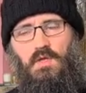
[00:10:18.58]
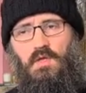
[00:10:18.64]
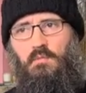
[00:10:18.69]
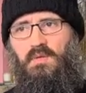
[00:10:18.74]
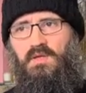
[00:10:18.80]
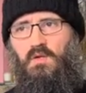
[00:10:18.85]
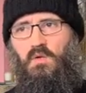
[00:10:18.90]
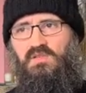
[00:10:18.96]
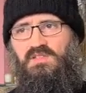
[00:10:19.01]

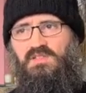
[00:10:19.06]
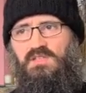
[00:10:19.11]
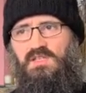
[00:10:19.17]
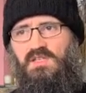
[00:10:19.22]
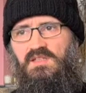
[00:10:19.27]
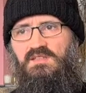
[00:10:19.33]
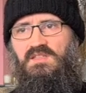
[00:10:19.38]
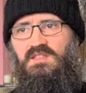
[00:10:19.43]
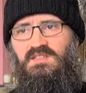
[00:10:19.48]
because it
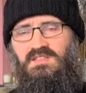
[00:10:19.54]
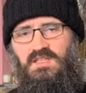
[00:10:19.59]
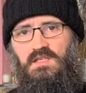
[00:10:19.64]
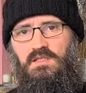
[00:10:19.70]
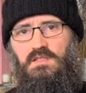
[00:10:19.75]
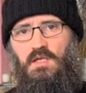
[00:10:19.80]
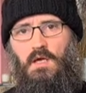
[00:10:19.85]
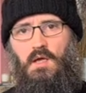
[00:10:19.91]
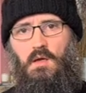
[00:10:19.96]
is
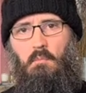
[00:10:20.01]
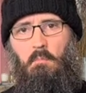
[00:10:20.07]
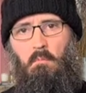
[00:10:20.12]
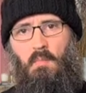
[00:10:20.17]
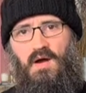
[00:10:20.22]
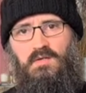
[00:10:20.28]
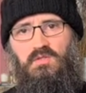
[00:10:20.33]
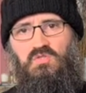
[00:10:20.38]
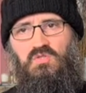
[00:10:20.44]
indeed
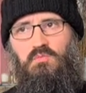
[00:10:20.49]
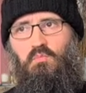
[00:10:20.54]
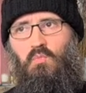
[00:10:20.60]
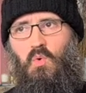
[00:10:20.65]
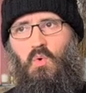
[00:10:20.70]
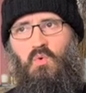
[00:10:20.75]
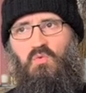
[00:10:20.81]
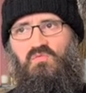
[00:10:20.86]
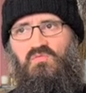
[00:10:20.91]
much
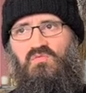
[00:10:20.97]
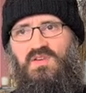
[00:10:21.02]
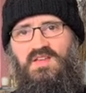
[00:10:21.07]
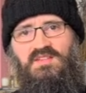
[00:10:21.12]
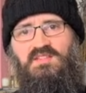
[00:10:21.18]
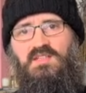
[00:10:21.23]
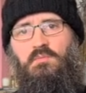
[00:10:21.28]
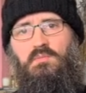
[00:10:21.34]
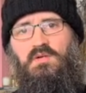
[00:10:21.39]
more
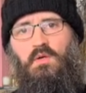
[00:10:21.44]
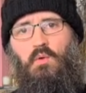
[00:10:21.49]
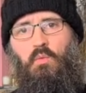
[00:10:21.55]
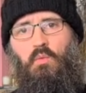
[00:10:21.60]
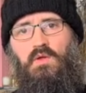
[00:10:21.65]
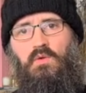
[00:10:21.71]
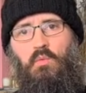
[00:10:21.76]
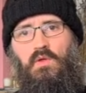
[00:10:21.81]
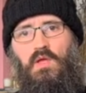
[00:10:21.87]
visible
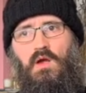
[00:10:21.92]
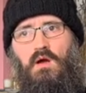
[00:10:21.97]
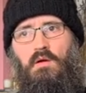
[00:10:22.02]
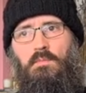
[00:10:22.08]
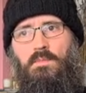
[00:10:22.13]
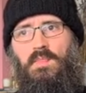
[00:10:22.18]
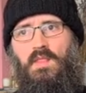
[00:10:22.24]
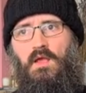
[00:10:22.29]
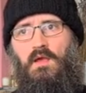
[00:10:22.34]
when we
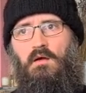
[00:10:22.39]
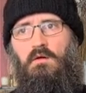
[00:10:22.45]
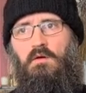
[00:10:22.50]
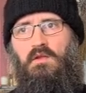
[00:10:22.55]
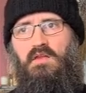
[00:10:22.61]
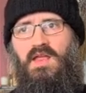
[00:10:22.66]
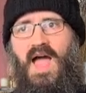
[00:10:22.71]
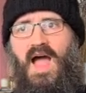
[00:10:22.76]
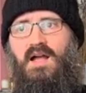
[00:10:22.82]
are
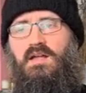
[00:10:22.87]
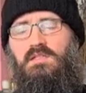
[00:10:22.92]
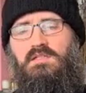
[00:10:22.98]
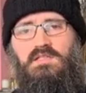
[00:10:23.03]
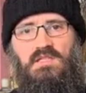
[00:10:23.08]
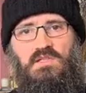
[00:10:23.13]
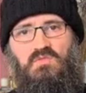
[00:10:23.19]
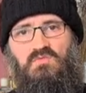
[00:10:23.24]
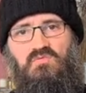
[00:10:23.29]

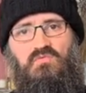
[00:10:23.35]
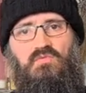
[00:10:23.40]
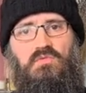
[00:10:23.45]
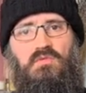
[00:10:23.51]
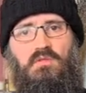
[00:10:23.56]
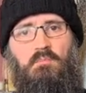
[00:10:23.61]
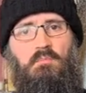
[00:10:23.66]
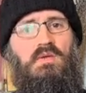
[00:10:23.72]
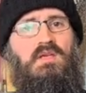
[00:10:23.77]
reactive
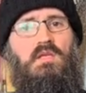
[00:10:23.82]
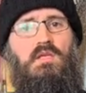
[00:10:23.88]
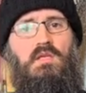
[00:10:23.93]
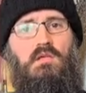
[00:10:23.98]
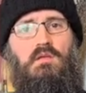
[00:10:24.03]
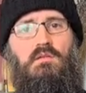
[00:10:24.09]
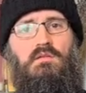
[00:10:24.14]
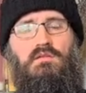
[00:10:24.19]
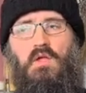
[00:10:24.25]

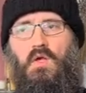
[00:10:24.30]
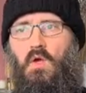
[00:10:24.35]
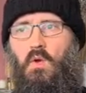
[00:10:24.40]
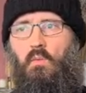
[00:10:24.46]
beings,